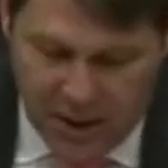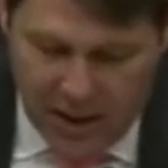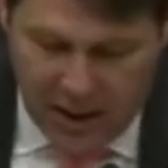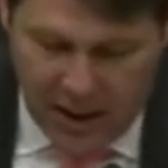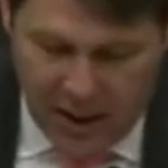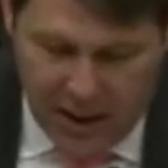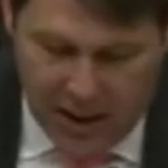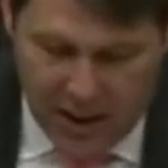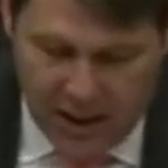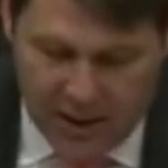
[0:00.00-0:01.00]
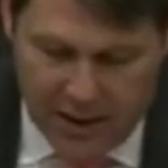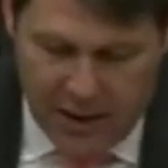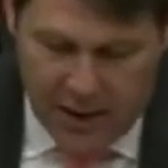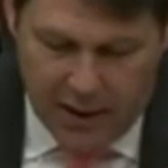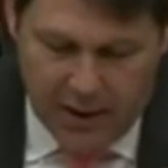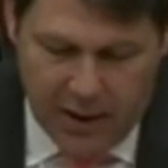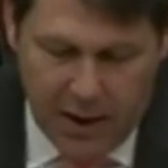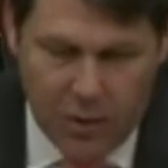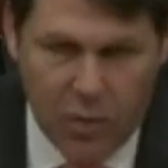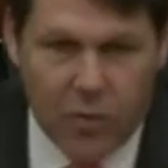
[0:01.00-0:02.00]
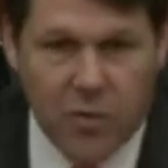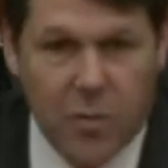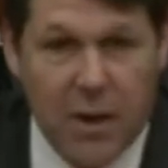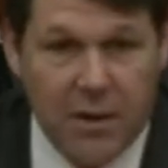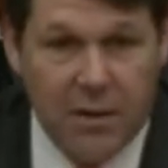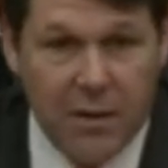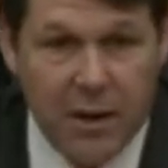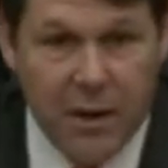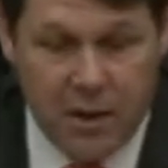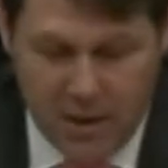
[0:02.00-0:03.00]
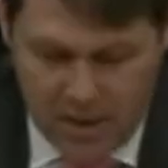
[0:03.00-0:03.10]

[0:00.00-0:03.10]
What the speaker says: with respect to the